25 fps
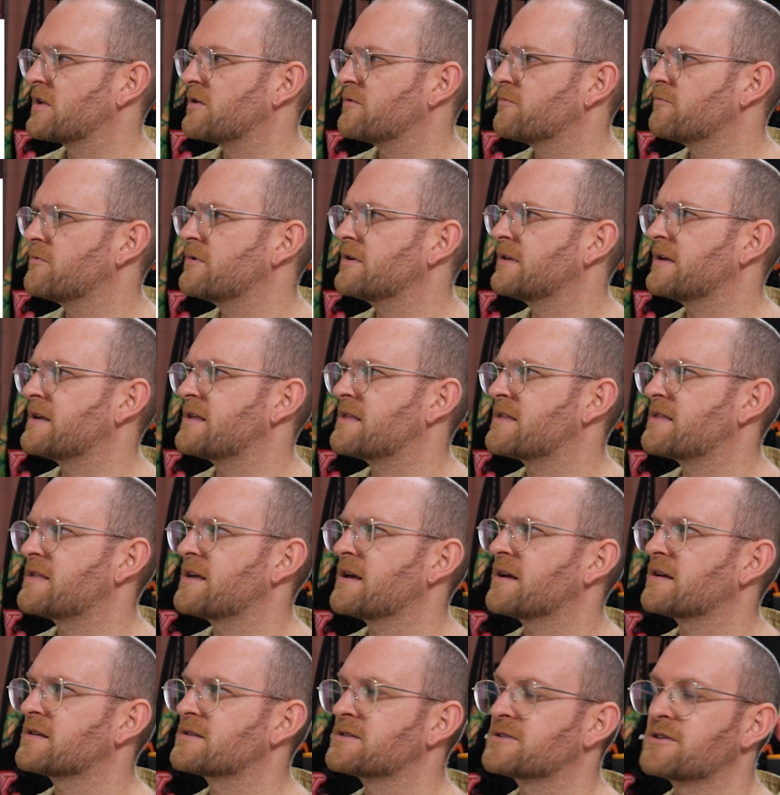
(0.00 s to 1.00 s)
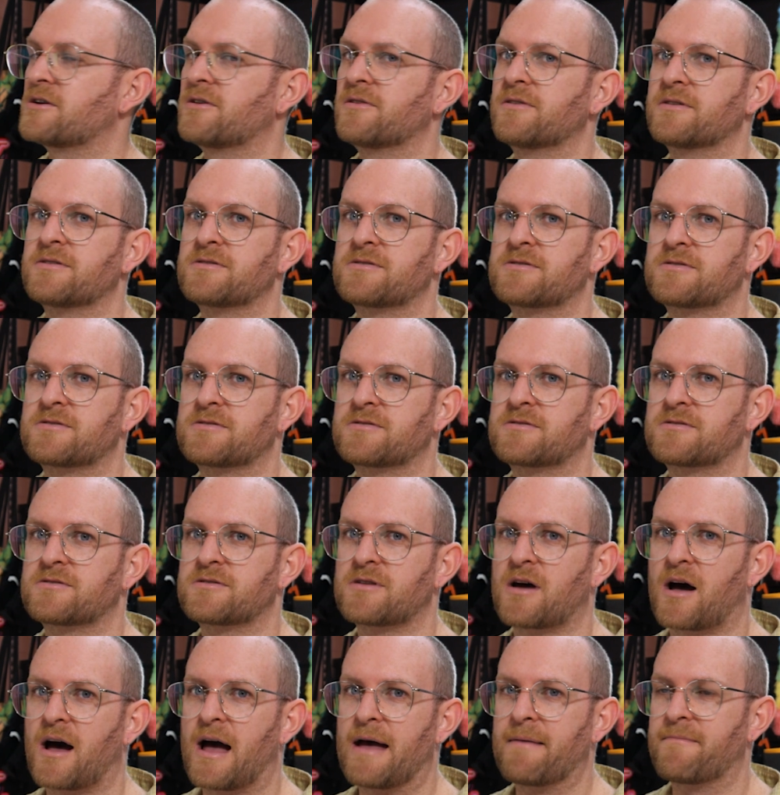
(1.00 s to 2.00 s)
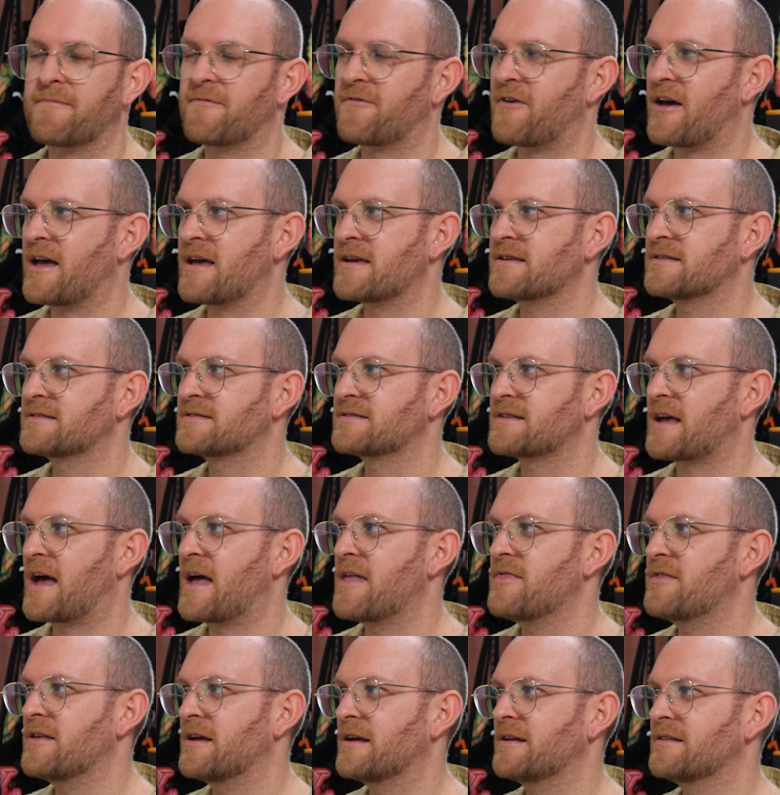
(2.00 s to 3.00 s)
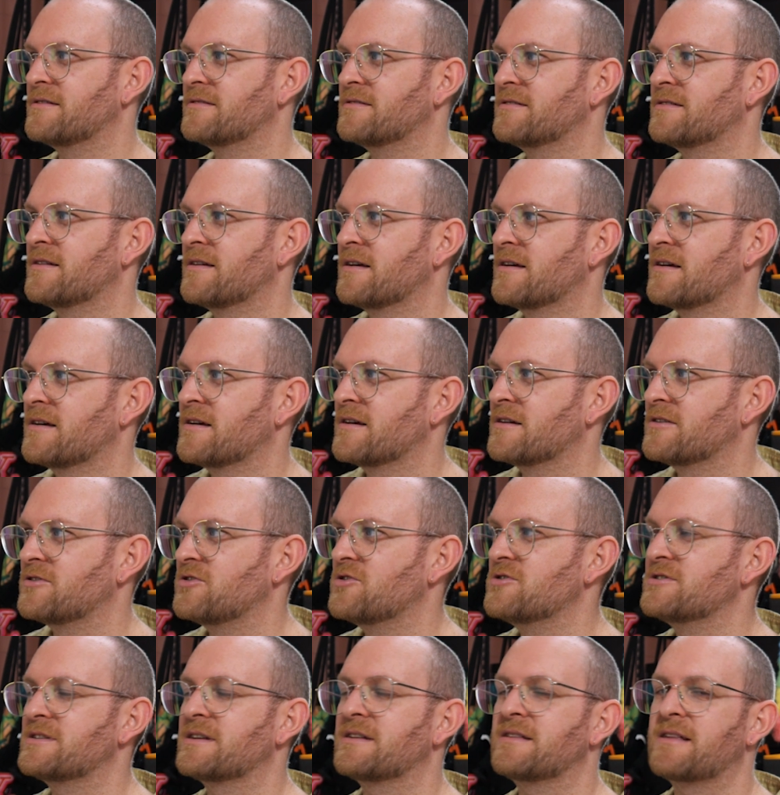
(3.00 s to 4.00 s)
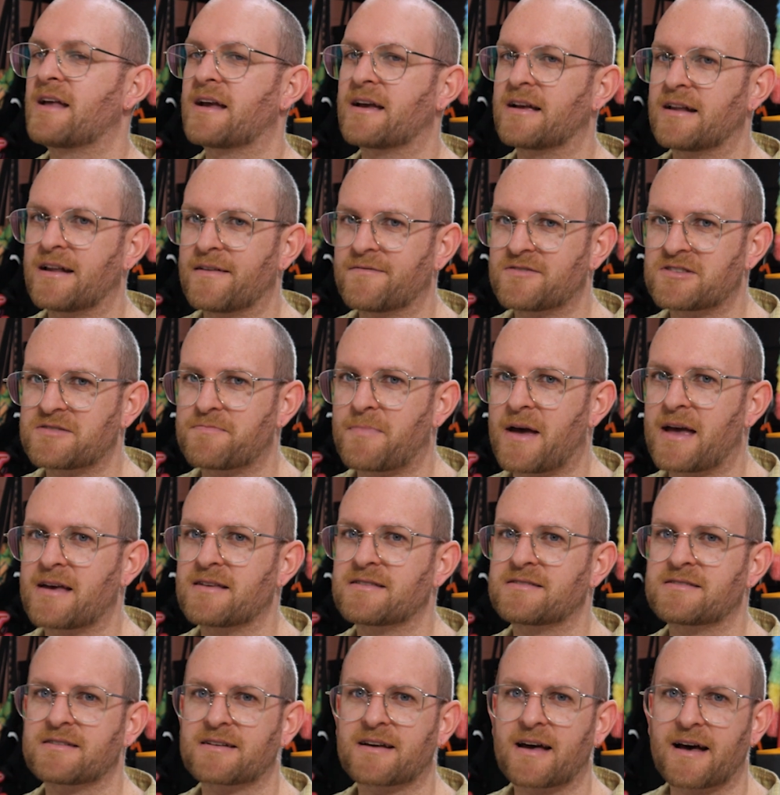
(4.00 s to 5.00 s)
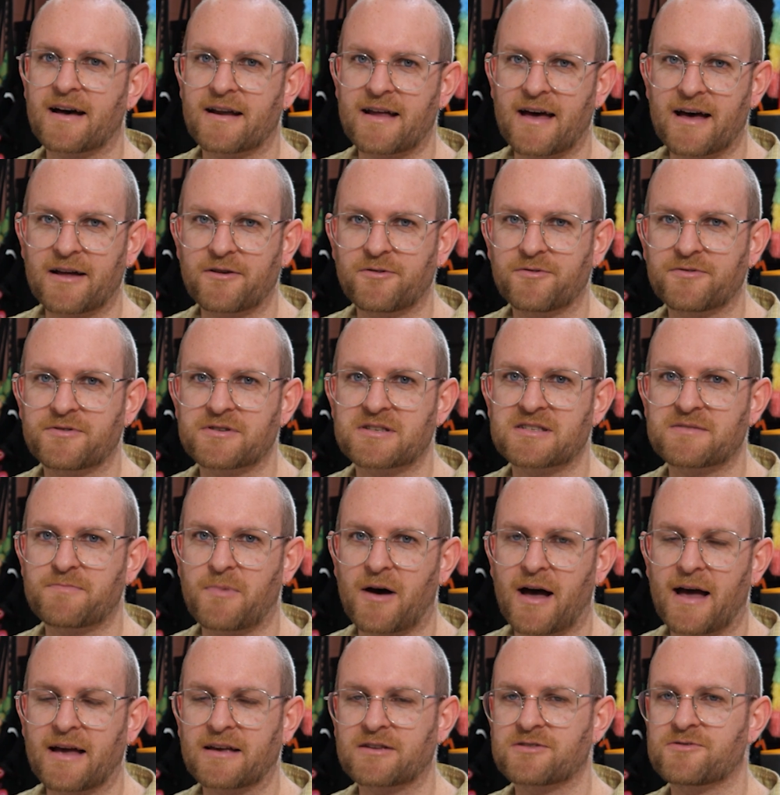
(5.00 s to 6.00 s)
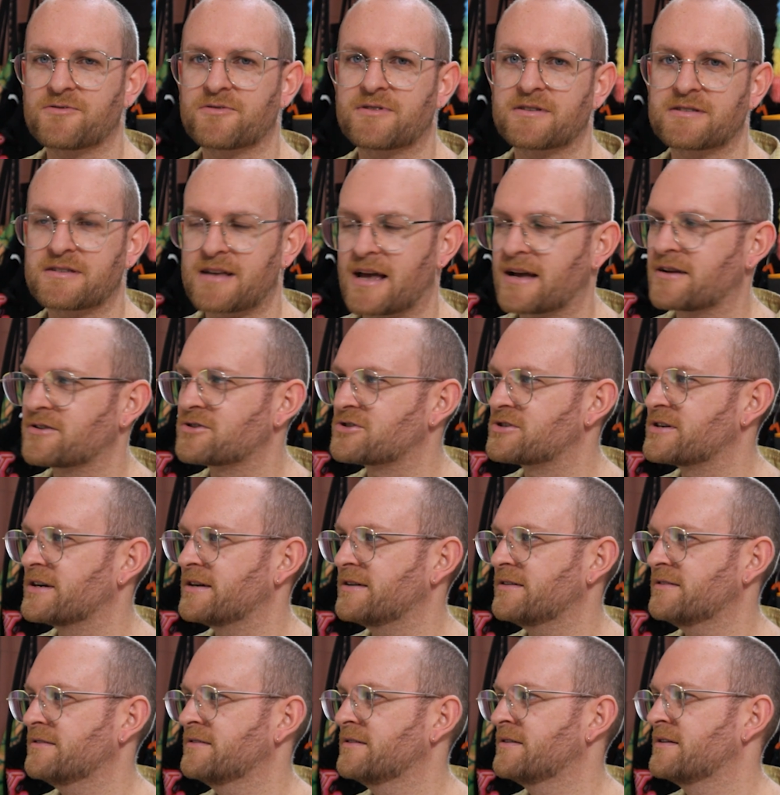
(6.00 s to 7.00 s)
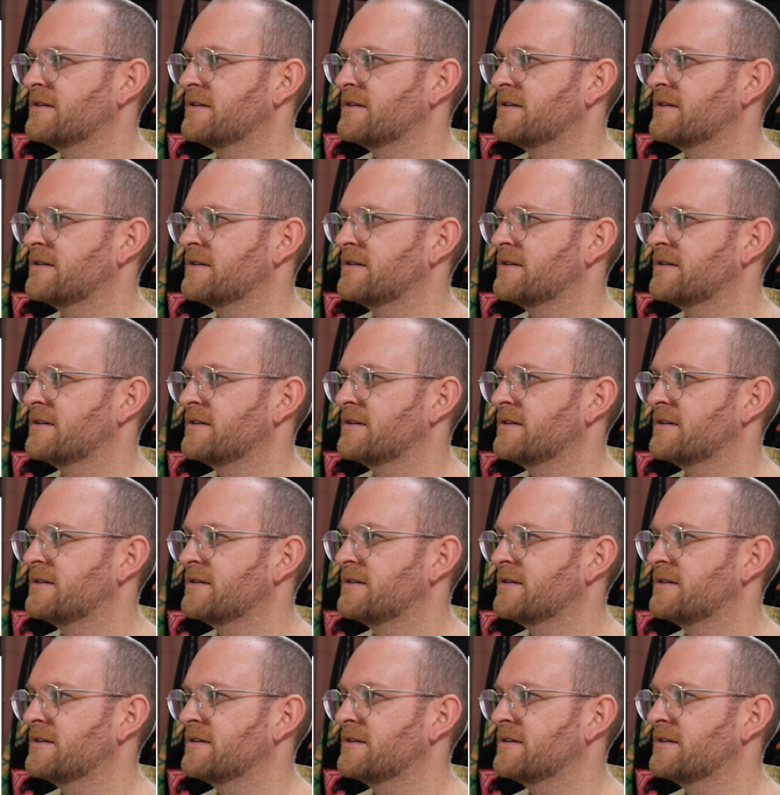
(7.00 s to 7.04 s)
really thick, solid typeface, and then using negative space to cut out all the spikes or the texture.